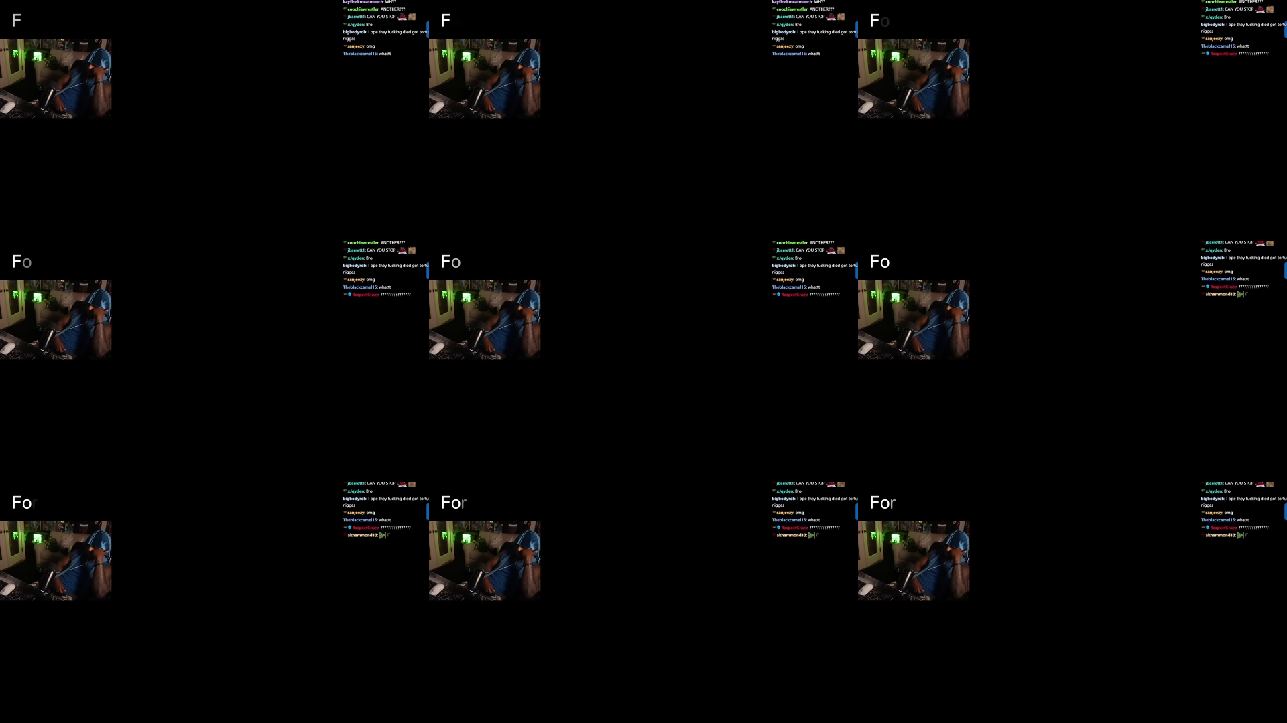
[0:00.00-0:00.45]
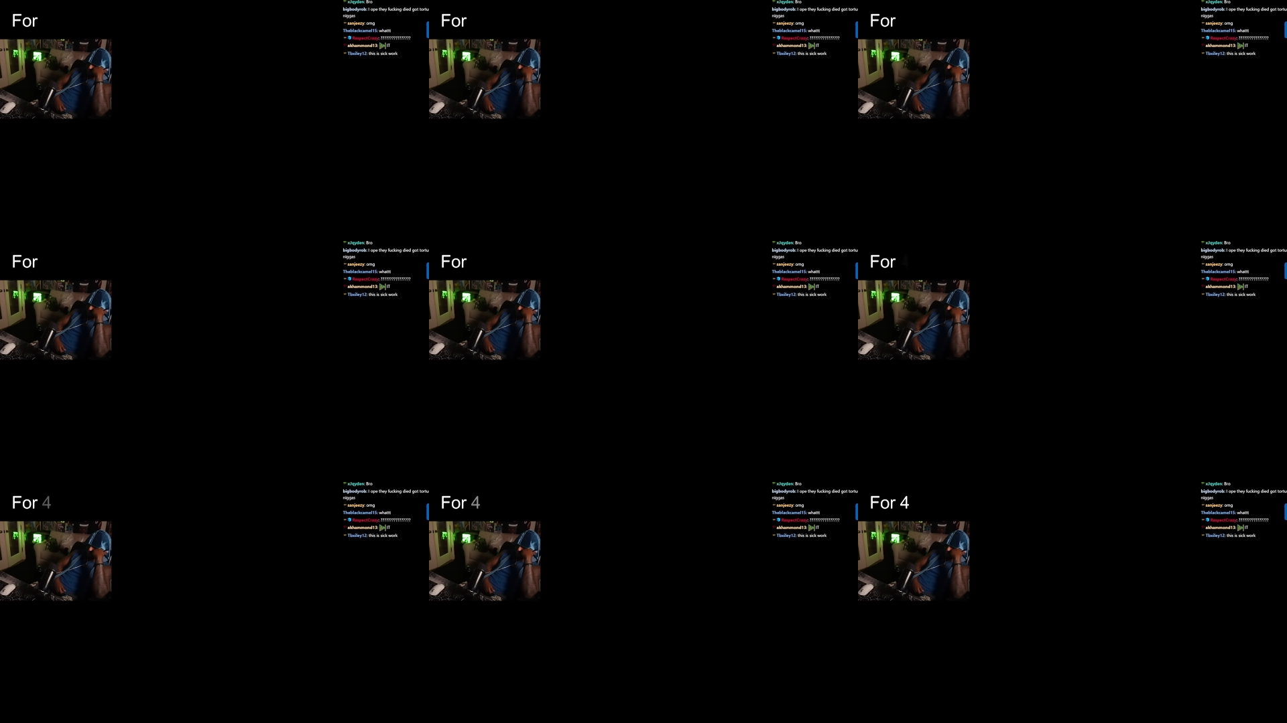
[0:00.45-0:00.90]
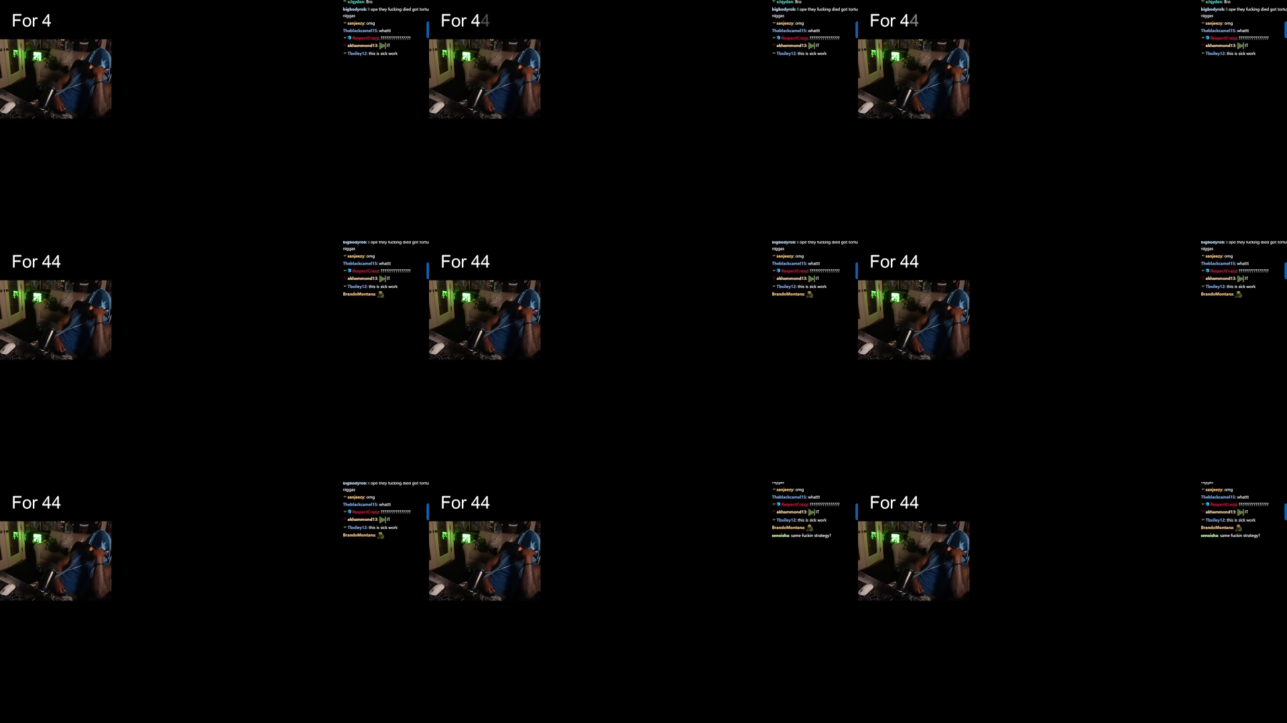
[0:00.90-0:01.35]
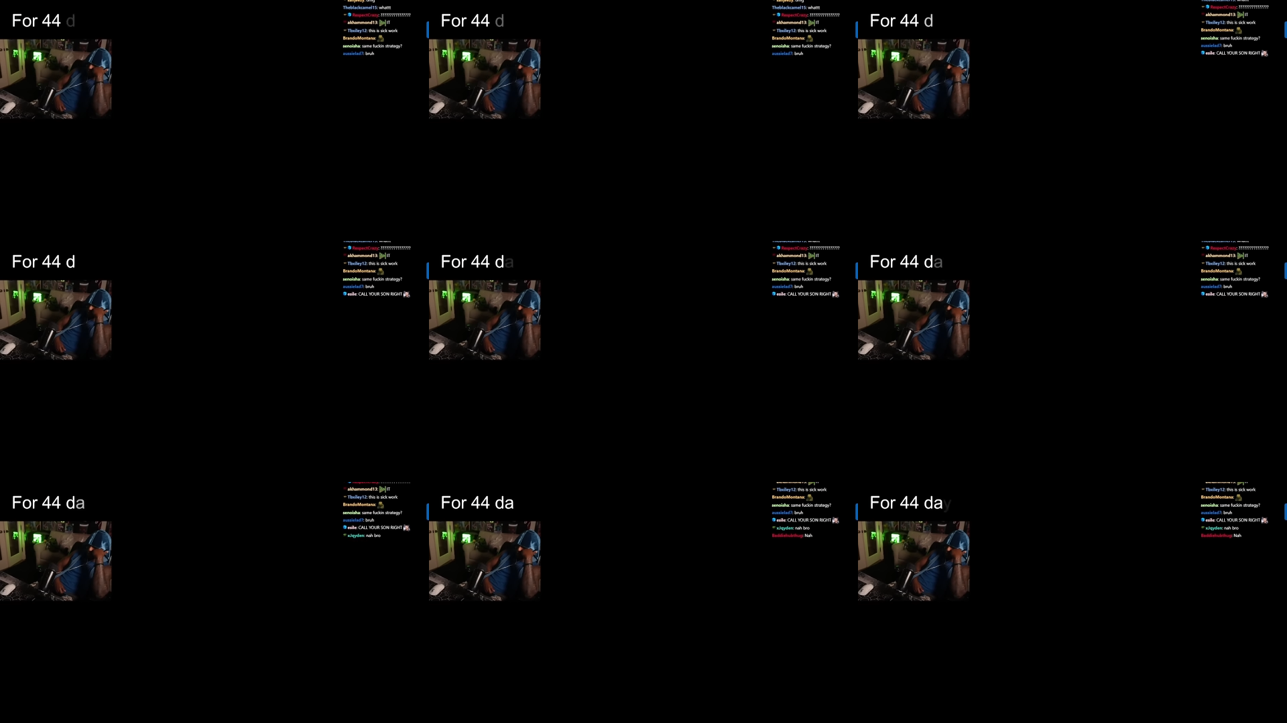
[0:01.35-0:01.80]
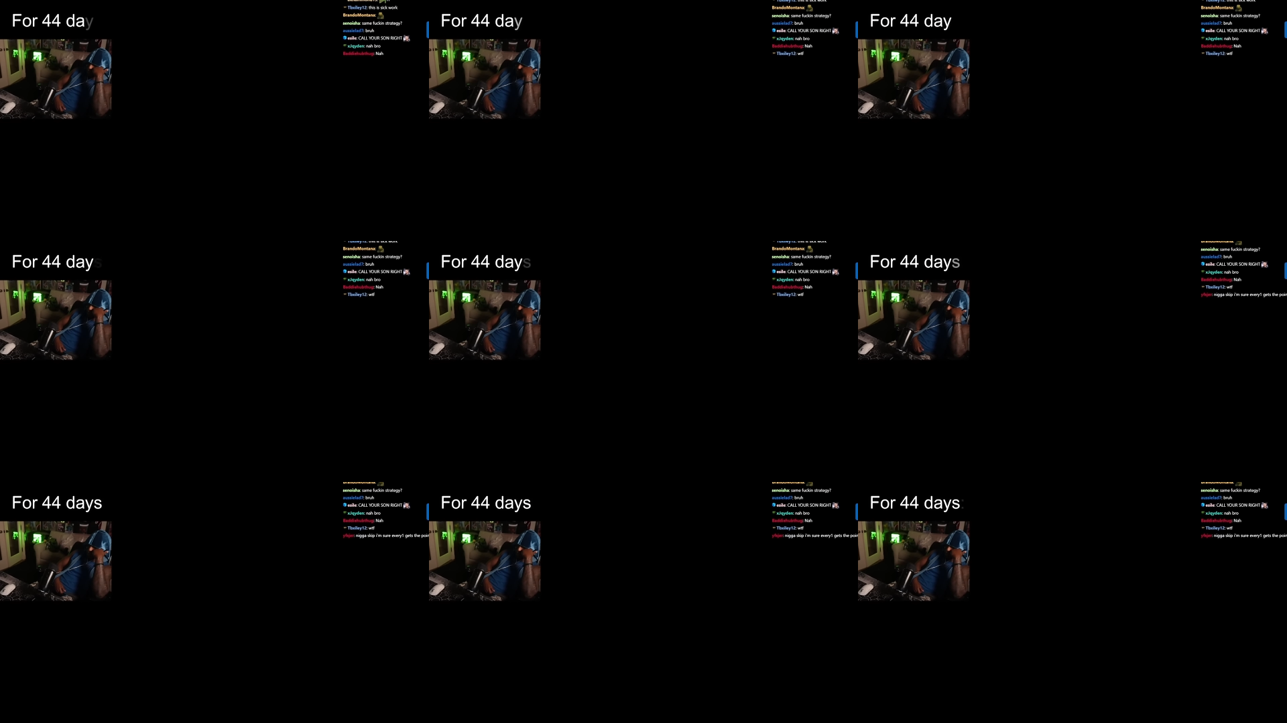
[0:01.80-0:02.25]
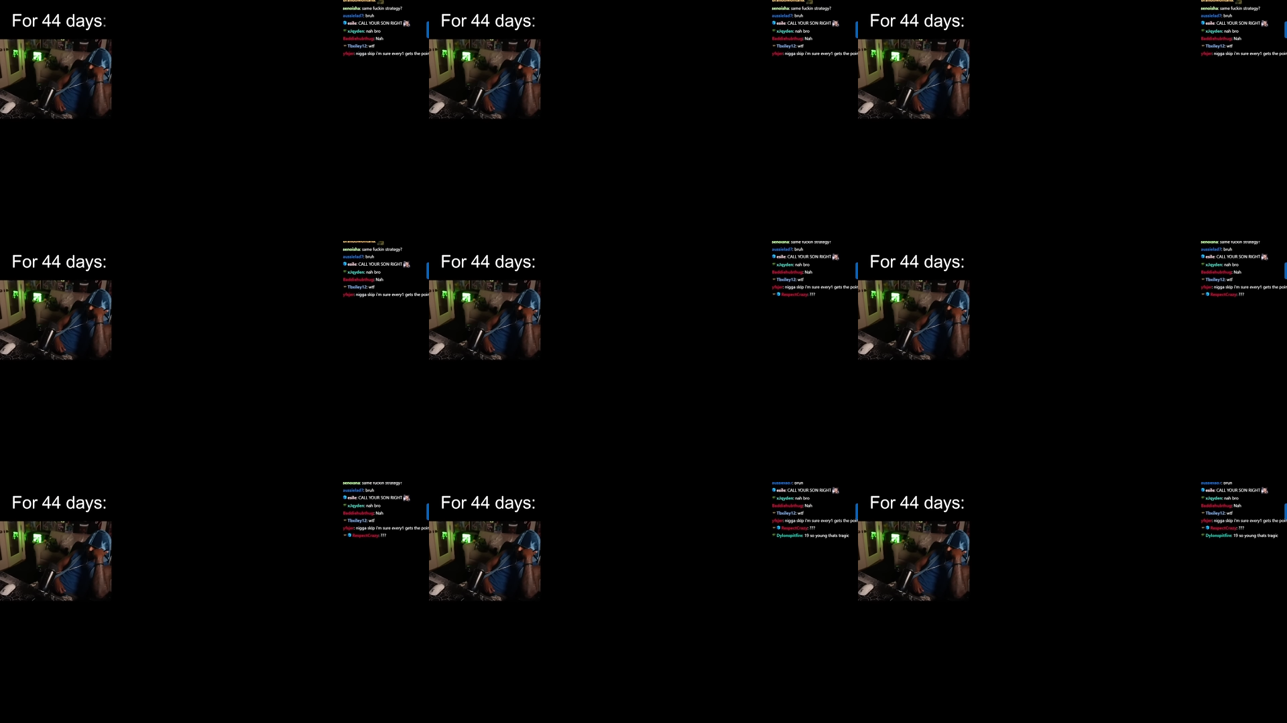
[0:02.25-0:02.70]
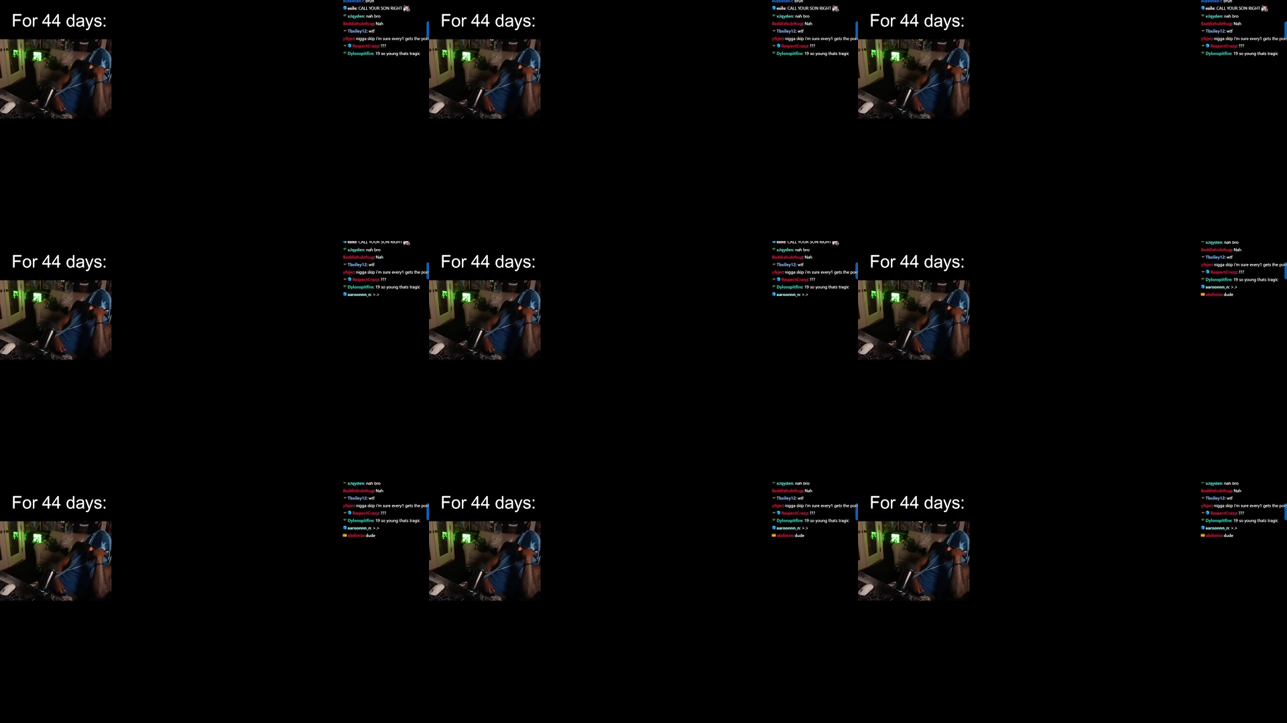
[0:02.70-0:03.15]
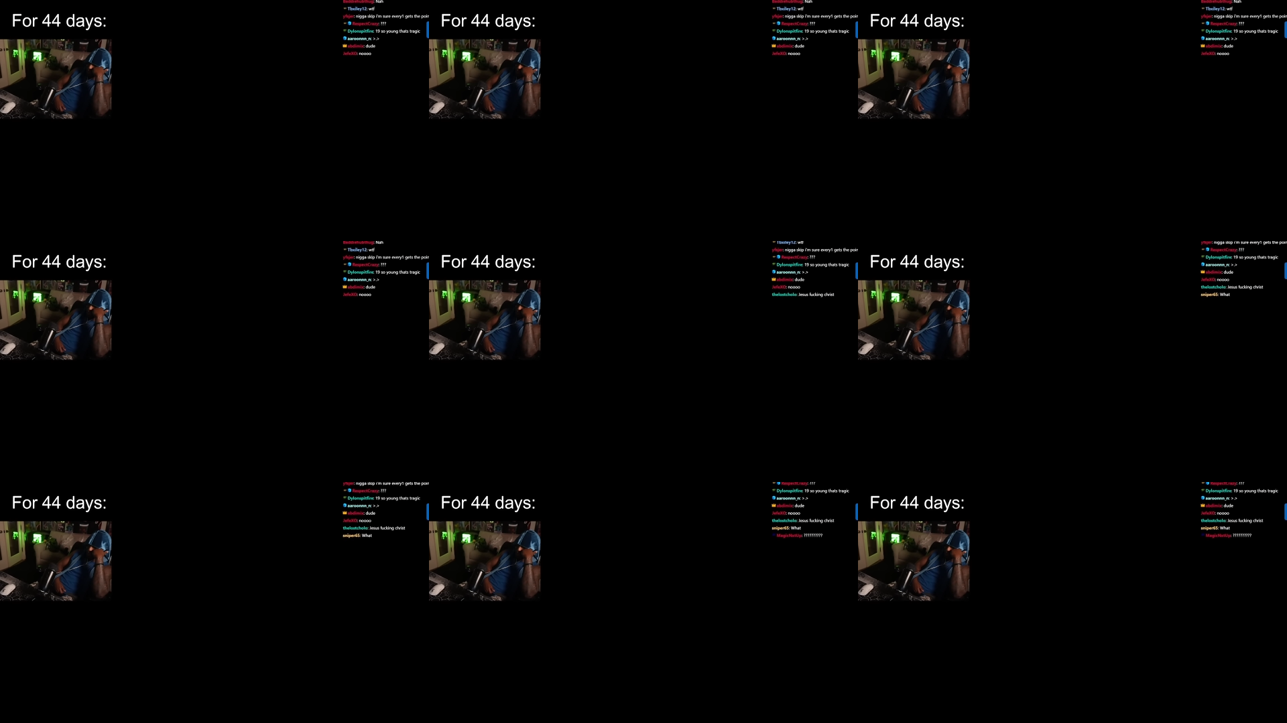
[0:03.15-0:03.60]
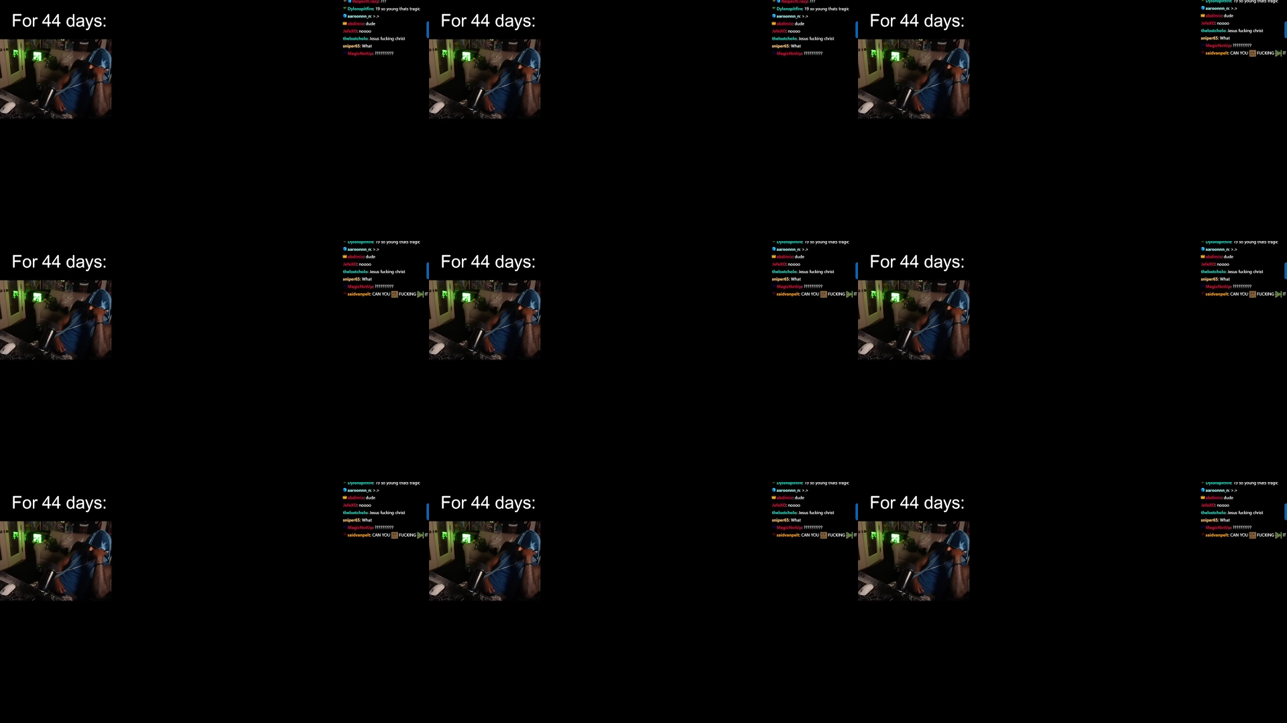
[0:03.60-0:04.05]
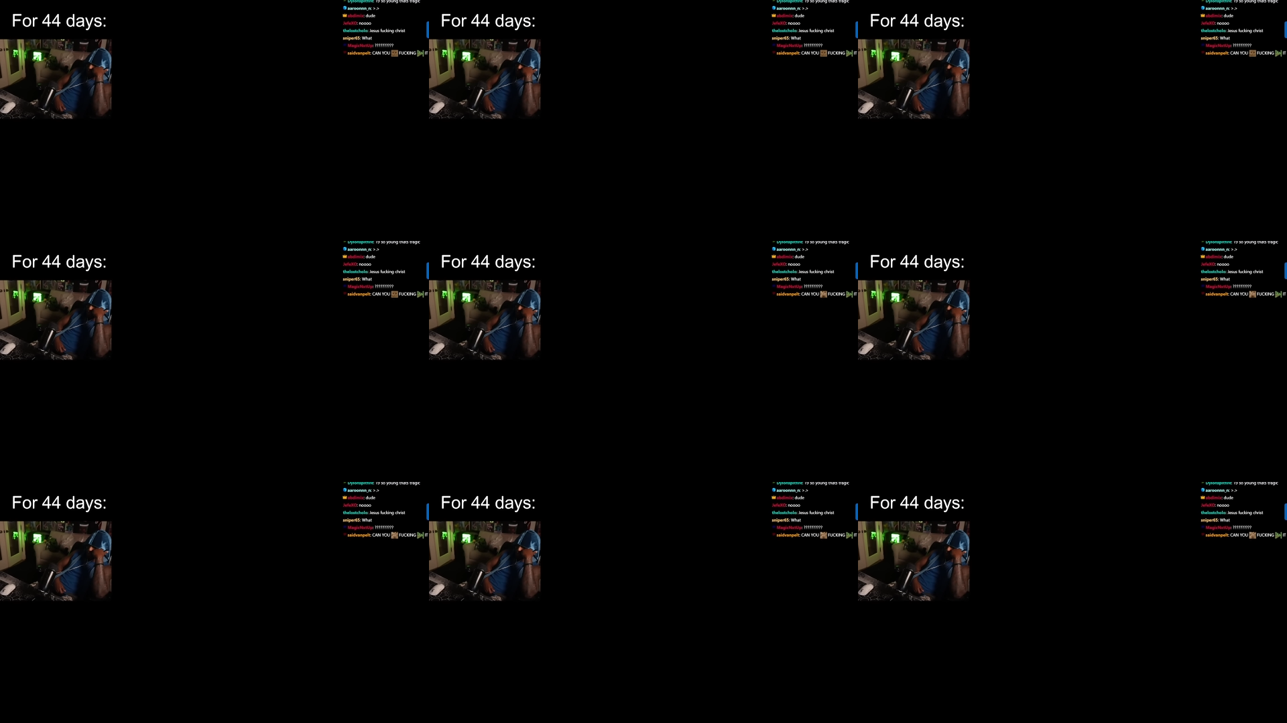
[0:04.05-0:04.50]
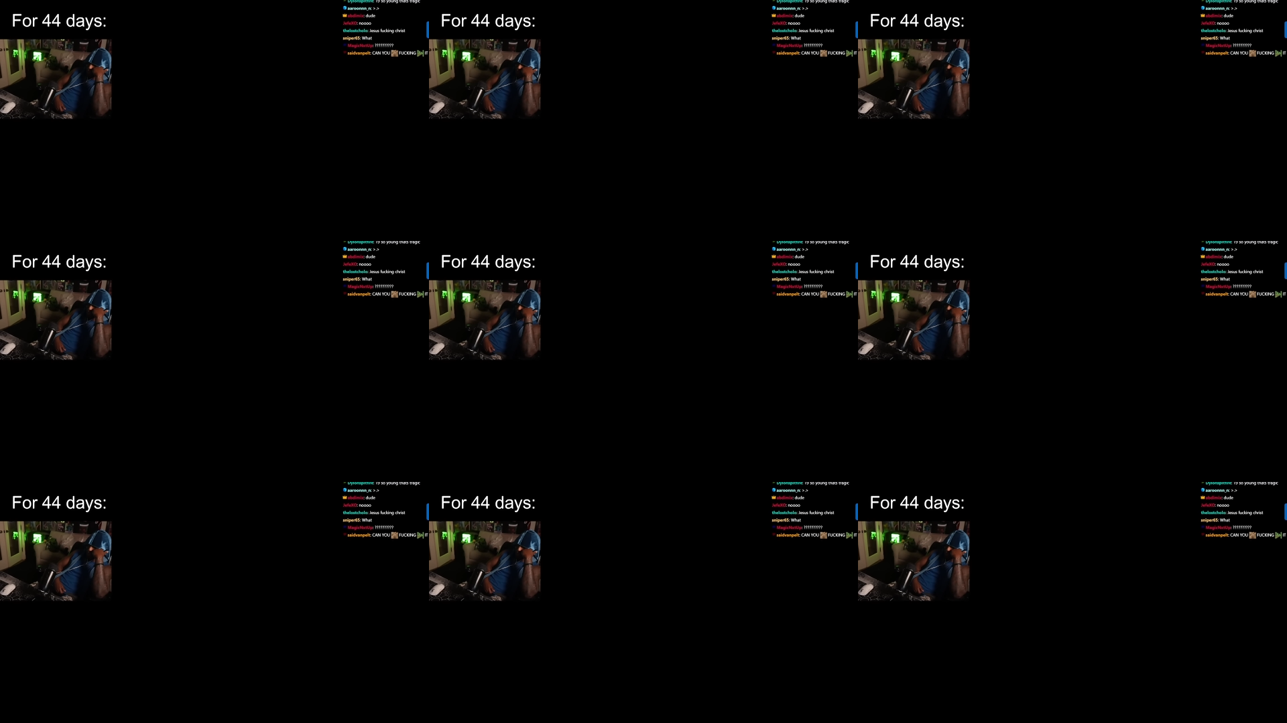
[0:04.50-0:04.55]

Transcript: [unreadable: no face in view]